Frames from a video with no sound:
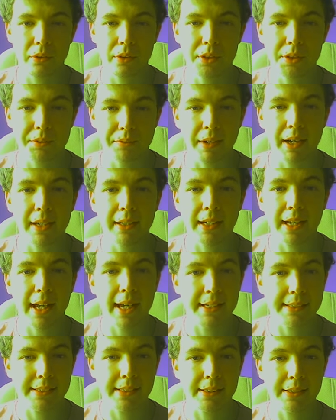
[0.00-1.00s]
divine
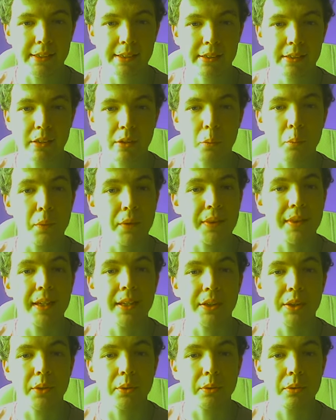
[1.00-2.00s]
essence
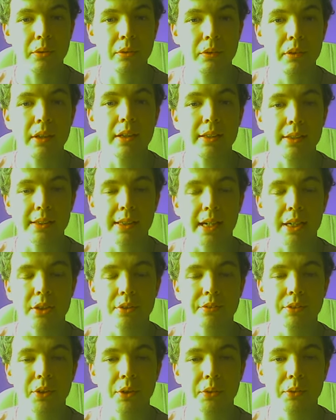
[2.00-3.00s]
within you, inside
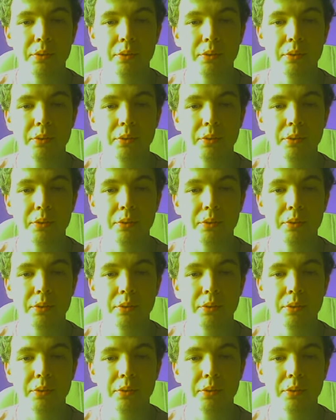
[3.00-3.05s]
of you.